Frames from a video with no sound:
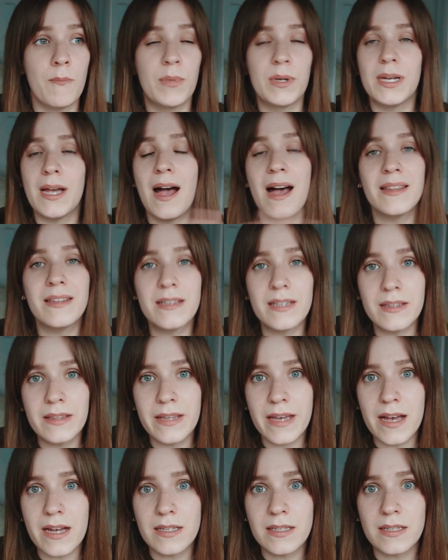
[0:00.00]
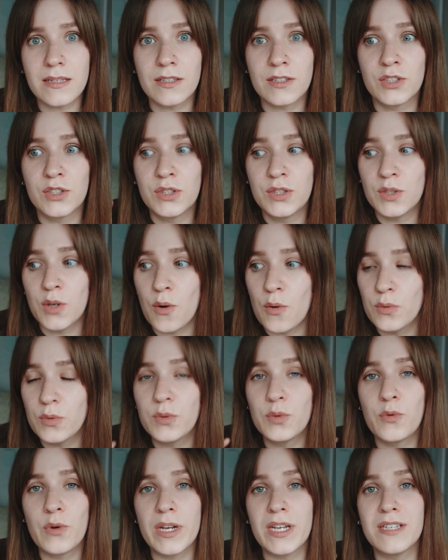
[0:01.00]
But other than that,
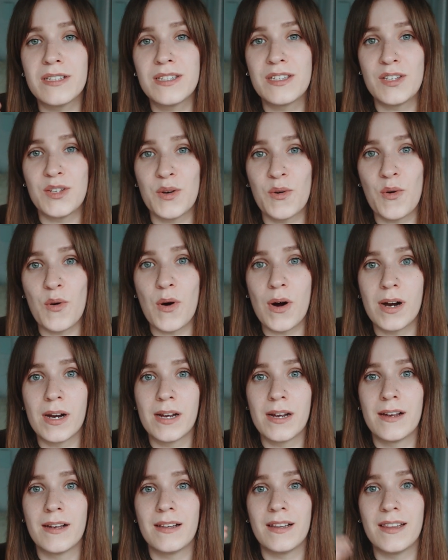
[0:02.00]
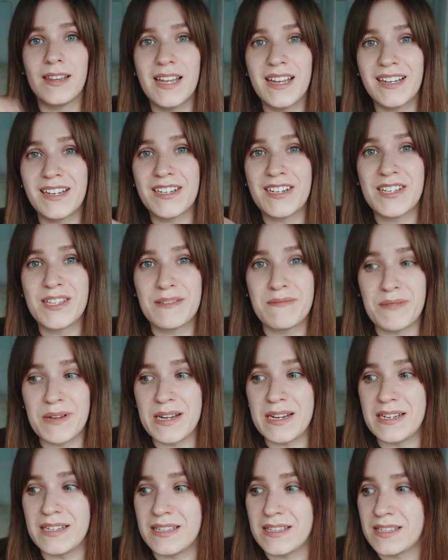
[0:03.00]
don't waste your luggage
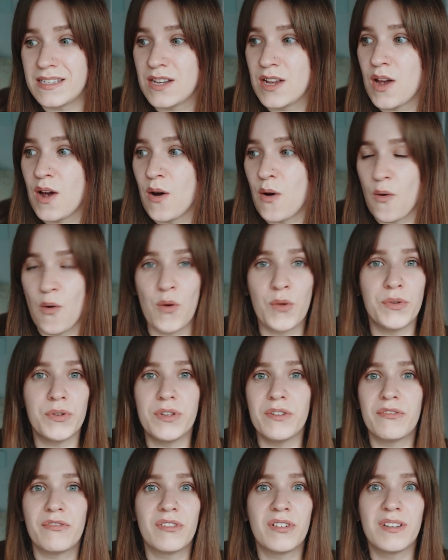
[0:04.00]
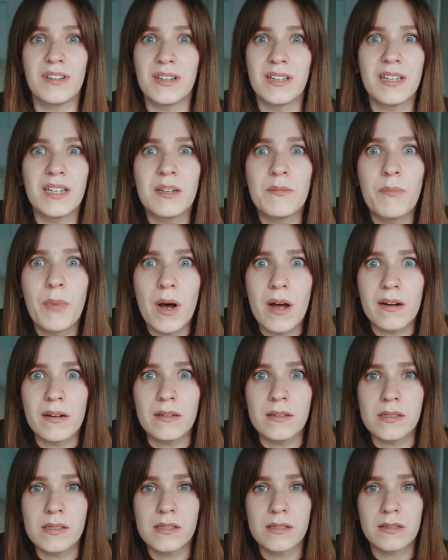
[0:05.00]
space on different like
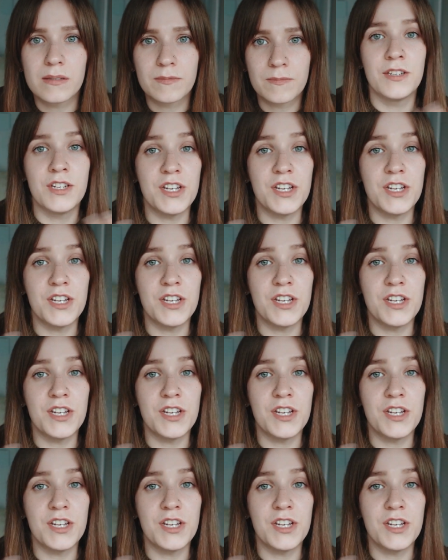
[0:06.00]
bottles.